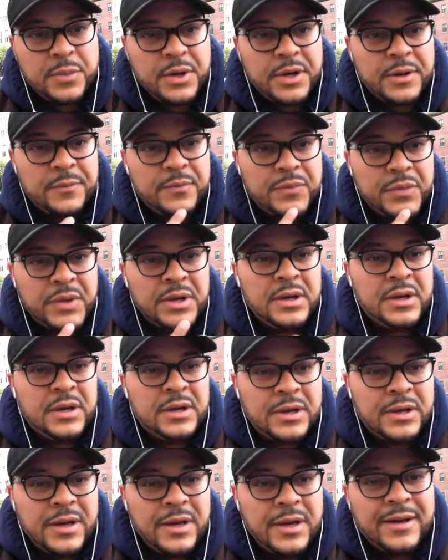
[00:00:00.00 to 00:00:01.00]
But
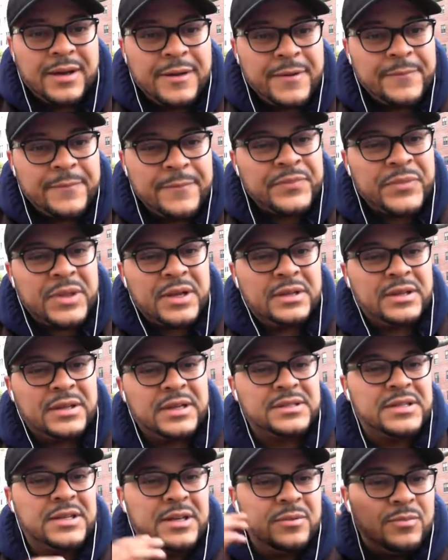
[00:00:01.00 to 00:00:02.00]

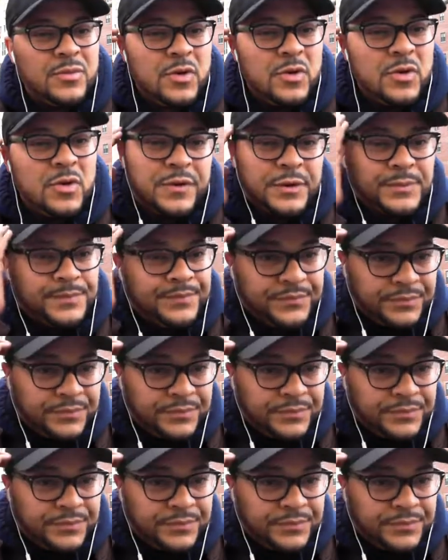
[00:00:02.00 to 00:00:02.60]
let's keep moving.